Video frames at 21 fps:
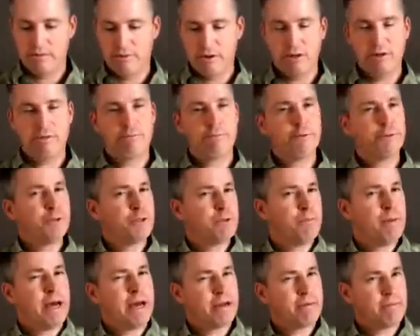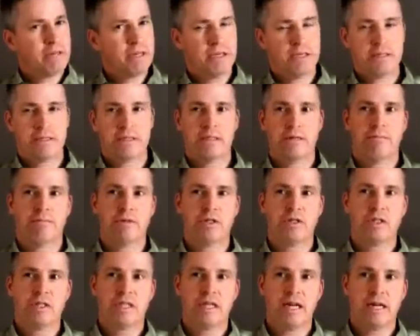Very fluid magma has
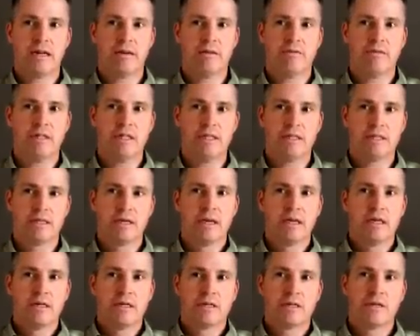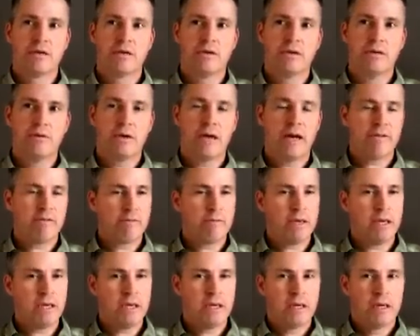emerged out of these. So it would have to
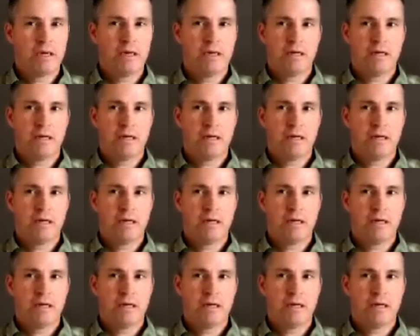be,